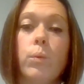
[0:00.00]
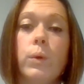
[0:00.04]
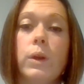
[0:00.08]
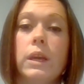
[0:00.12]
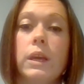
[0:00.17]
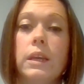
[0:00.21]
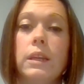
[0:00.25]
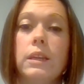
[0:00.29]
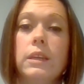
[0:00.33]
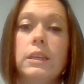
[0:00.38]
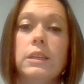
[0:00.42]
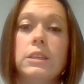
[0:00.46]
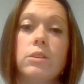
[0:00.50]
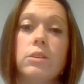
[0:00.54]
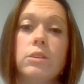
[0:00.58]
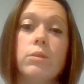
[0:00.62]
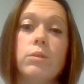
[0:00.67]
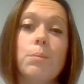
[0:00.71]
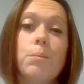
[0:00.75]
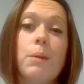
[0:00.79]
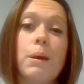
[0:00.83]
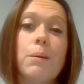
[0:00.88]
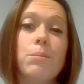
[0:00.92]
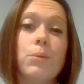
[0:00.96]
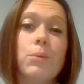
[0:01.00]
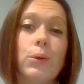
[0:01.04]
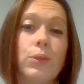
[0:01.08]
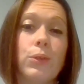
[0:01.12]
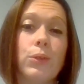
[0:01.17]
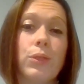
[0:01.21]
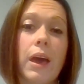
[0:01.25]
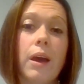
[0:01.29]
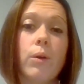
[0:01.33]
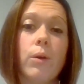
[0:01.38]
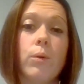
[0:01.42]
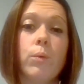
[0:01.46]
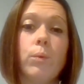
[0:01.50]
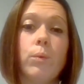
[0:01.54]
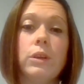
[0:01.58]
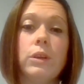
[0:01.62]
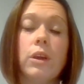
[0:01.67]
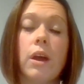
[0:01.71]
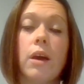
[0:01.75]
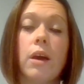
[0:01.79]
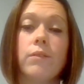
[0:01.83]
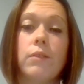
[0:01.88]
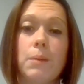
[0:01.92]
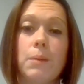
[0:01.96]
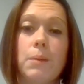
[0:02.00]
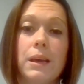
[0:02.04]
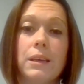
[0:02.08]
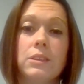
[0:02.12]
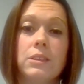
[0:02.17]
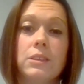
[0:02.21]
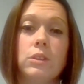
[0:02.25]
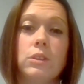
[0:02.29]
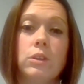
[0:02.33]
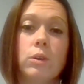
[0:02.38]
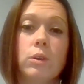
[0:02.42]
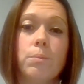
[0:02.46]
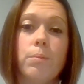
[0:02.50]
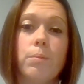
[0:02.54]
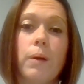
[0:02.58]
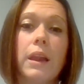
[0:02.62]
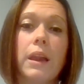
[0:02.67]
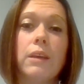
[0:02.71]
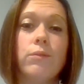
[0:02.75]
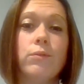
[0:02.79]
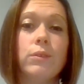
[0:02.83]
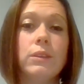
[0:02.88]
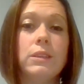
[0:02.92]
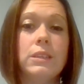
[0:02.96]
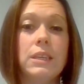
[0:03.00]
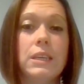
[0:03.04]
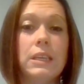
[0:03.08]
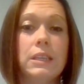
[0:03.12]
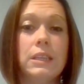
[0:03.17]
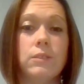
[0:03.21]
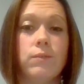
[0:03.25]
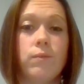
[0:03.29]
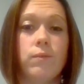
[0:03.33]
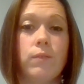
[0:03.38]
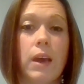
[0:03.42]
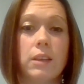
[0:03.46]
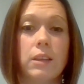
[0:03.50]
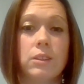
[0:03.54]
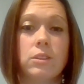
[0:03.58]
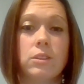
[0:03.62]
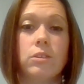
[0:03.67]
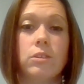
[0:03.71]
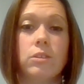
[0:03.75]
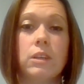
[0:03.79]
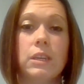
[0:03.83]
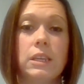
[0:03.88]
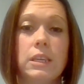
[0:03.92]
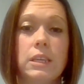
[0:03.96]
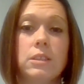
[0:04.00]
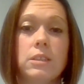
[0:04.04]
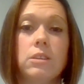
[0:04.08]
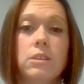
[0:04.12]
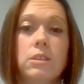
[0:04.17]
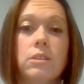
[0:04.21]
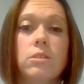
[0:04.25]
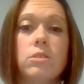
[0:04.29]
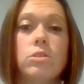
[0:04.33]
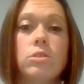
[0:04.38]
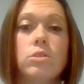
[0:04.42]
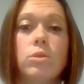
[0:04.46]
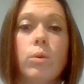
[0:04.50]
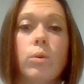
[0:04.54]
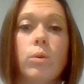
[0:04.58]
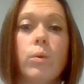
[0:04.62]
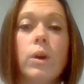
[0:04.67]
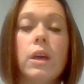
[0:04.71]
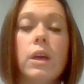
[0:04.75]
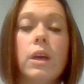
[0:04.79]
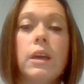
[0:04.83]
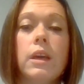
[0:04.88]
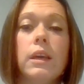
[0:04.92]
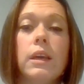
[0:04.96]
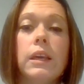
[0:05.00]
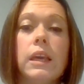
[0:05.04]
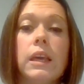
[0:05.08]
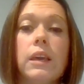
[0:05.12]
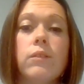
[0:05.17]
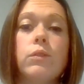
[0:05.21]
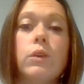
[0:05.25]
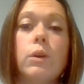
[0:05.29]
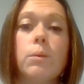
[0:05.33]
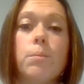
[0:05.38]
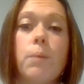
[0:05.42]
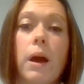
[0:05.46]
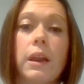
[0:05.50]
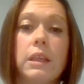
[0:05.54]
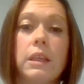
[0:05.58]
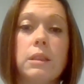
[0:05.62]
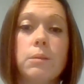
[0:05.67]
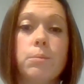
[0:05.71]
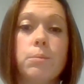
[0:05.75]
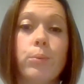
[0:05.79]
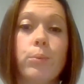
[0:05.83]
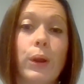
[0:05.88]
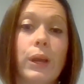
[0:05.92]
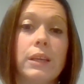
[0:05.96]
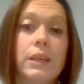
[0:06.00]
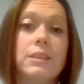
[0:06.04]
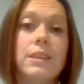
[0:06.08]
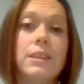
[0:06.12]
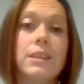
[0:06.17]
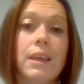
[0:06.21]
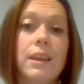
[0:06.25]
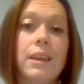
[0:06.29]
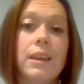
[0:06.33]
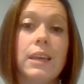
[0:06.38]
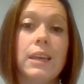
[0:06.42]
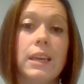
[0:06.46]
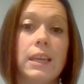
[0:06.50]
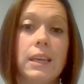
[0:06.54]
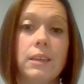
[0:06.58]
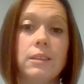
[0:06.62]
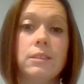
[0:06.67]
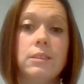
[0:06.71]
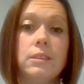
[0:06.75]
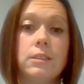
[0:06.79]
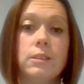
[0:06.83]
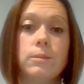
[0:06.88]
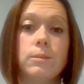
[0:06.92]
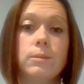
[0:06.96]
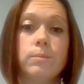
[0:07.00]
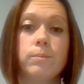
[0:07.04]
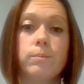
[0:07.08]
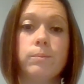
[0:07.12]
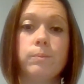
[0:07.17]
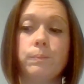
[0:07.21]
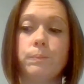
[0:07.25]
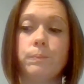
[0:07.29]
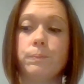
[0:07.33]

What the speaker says: We need to remember that when you have MS, your body fatigues faster and easier. So give your body the breaks that it needs.